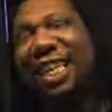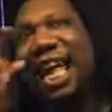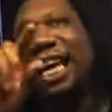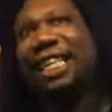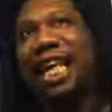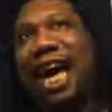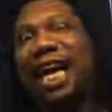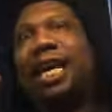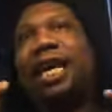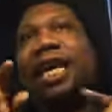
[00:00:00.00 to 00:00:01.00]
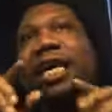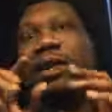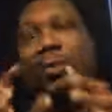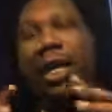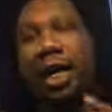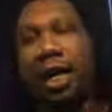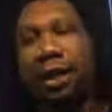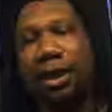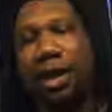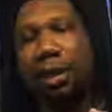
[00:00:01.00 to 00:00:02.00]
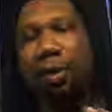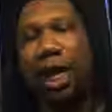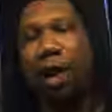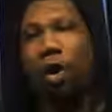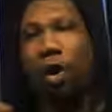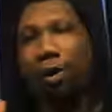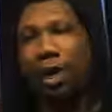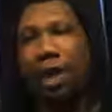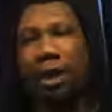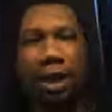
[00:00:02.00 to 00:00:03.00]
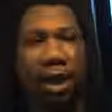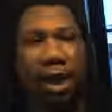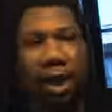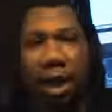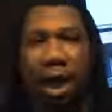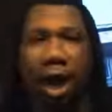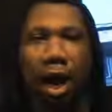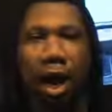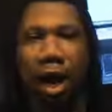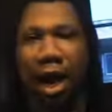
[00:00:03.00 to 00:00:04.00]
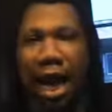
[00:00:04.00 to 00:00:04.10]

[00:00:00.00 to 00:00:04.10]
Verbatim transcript: like that, is because we call these uh,